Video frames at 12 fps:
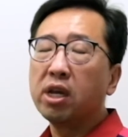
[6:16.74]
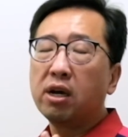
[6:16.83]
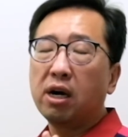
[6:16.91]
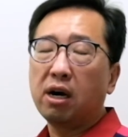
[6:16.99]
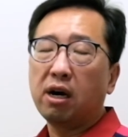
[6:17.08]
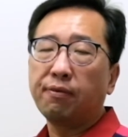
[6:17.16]

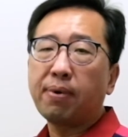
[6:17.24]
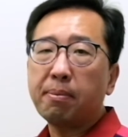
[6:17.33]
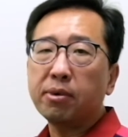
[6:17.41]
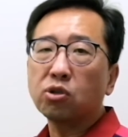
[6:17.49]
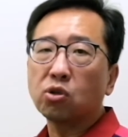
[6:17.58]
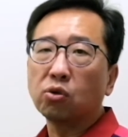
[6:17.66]
apartment
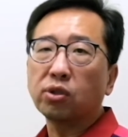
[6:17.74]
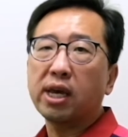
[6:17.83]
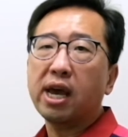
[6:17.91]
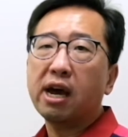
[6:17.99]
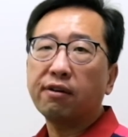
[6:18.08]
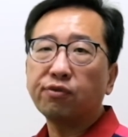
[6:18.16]
zone, they
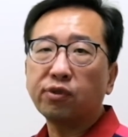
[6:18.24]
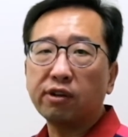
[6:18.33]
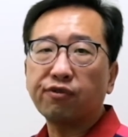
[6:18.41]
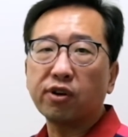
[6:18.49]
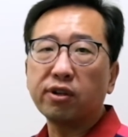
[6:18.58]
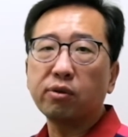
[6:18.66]
have
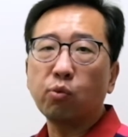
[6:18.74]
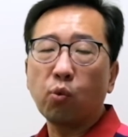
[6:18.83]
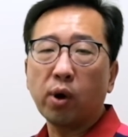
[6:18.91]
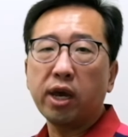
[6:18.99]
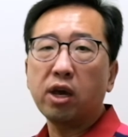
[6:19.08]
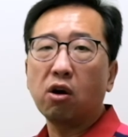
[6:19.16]
different
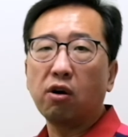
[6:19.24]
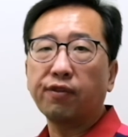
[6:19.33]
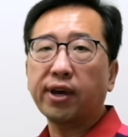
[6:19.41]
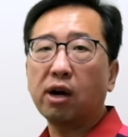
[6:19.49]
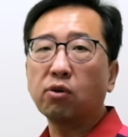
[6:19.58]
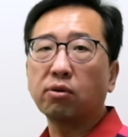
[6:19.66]
way of
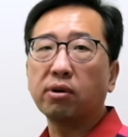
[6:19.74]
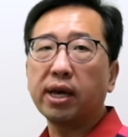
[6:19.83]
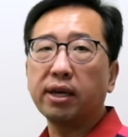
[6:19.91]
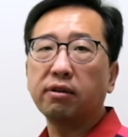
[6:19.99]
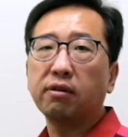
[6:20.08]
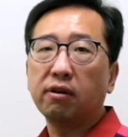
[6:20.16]
calculate
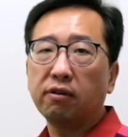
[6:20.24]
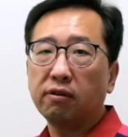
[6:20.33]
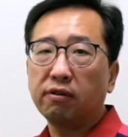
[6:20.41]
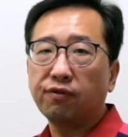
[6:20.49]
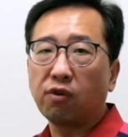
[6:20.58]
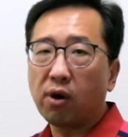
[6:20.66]

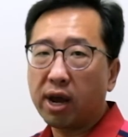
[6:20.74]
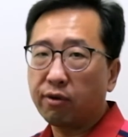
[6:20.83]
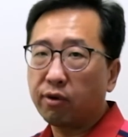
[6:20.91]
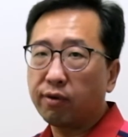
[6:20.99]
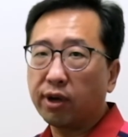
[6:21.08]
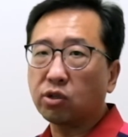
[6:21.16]
floor area
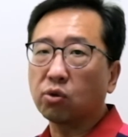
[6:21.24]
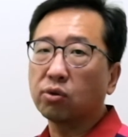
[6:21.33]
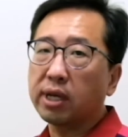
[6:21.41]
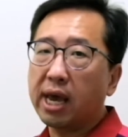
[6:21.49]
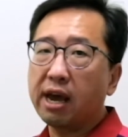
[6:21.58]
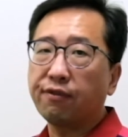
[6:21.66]
ratio, the
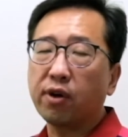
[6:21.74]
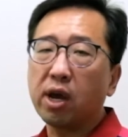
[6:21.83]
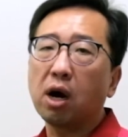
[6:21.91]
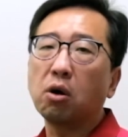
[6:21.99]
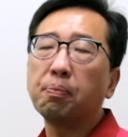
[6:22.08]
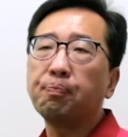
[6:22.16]
FAR.
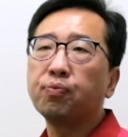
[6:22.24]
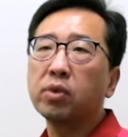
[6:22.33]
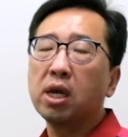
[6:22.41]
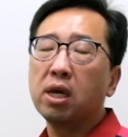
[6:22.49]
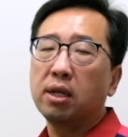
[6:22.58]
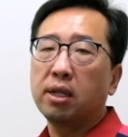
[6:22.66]

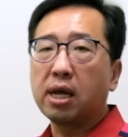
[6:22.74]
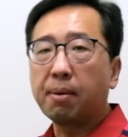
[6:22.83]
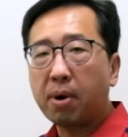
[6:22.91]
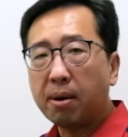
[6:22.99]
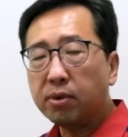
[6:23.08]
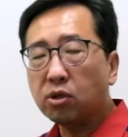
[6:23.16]
The
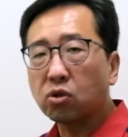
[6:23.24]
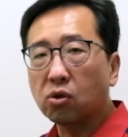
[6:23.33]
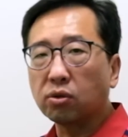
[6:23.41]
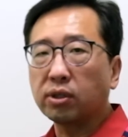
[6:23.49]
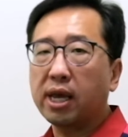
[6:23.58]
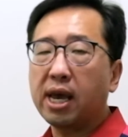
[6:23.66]
apartment zone,
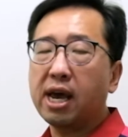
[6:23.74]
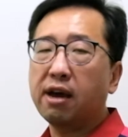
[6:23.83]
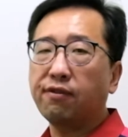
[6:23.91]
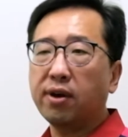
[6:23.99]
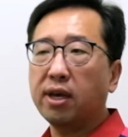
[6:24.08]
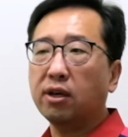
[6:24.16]
they have
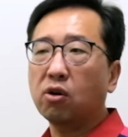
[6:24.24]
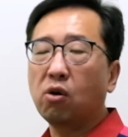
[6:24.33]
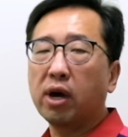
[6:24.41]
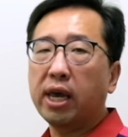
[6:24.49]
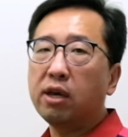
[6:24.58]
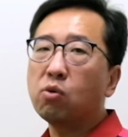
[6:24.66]
called
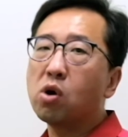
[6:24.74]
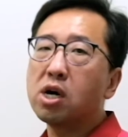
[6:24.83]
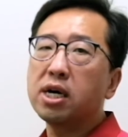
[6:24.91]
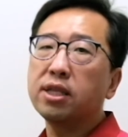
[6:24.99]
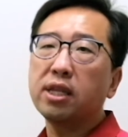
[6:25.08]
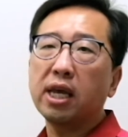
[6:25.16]
A1,
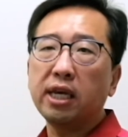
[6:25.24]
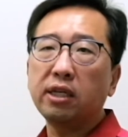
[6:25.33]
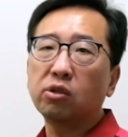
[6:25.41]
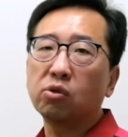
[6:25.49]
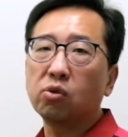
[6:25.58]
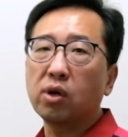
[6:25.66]

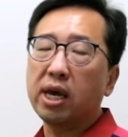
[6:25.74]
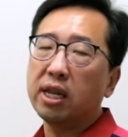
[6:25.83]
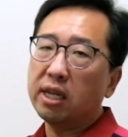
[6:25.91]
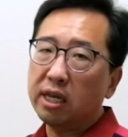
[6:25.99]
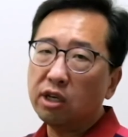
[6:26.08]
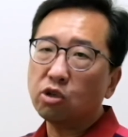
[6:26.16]
A2, and
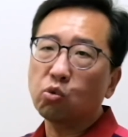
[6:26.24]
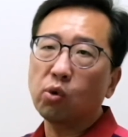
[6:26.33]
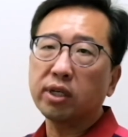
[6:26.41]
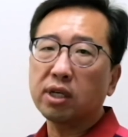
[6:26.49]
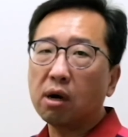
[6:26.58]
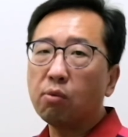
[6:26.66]
each one
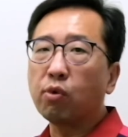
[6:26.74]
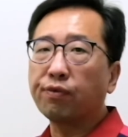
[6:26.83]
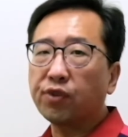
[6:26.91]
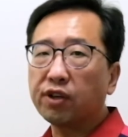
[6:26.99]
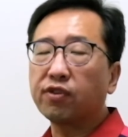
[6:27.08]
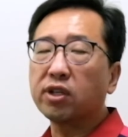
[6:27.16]
come with
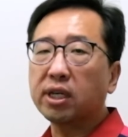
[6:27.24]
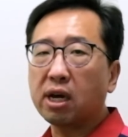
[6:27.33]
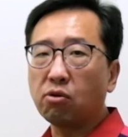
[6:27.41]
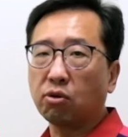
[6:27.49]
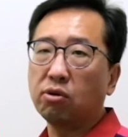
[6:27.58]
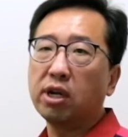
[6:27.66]
different
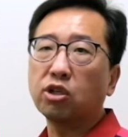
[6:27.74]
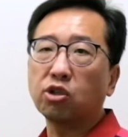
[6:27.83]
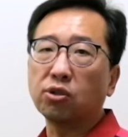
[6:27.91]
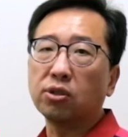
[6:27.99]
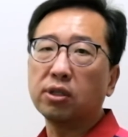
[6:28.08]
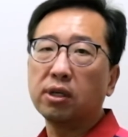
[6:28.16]
calculation.
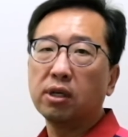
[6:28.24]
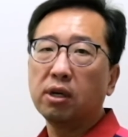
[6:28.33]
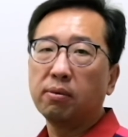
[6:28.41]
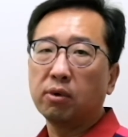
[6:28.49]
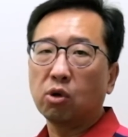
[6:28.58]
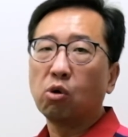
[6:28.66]

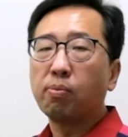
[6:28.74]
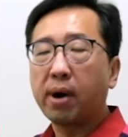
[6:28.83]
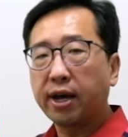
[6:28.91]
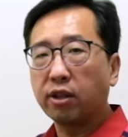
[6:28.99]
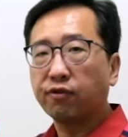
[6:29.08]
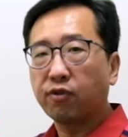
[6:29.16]
Go by the
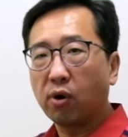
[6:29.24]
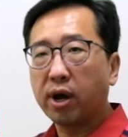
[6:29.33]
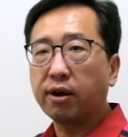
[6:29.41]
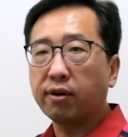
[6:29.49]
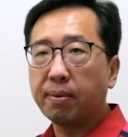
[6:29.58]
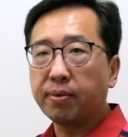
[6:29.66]
floor
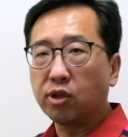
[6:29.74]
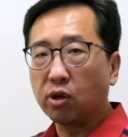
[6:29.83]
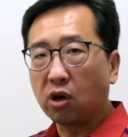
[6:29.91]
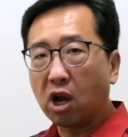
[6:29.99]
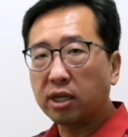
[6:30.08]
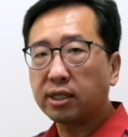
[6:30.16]
area, your
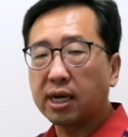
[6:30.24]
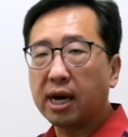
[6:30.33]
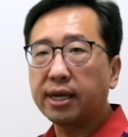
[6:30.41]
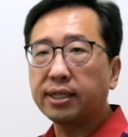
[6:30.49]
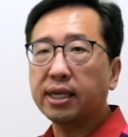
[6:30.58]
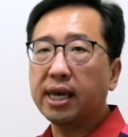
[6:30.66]
lot size,
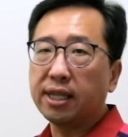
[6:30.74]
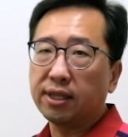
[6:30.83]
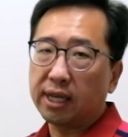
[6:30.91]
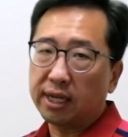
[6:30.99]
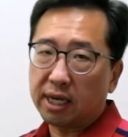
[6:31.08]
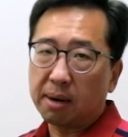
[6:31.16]
and then they
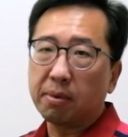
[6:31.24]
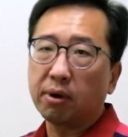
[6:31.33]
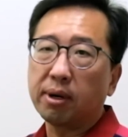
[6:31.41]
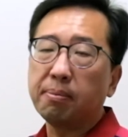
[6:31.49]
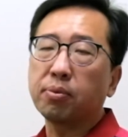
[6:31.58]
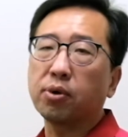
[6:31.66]
come on
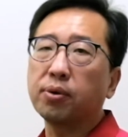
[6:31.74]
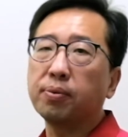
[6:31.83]
number.